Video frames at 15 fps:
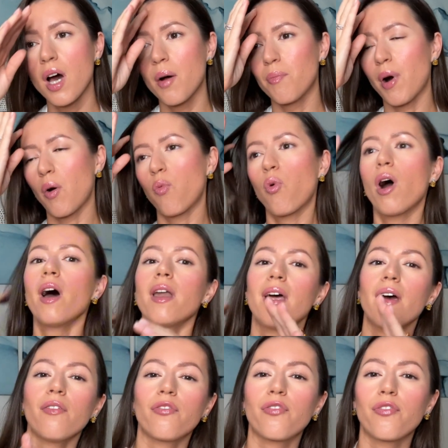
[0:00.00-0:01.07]
But what
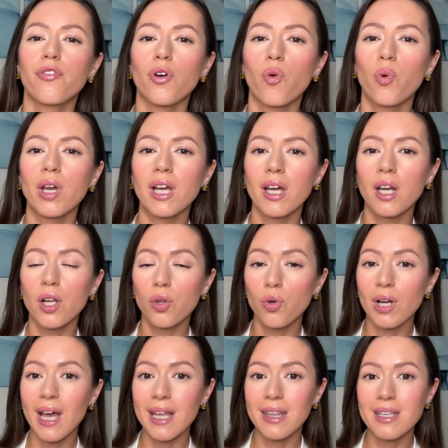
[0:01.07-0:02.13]
if we're gonna
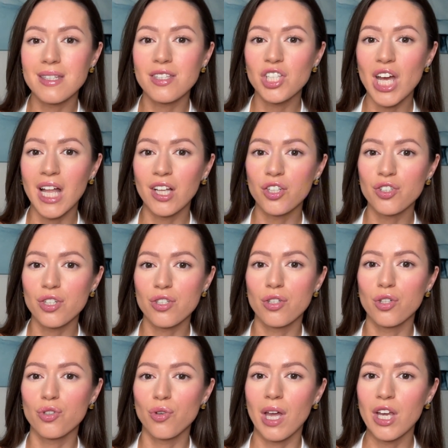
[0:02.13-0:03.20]
look at this challenging
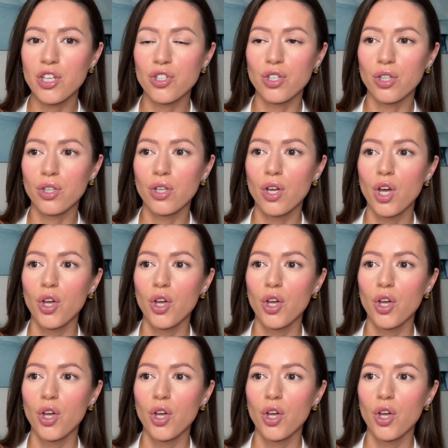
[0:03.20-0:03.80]
situation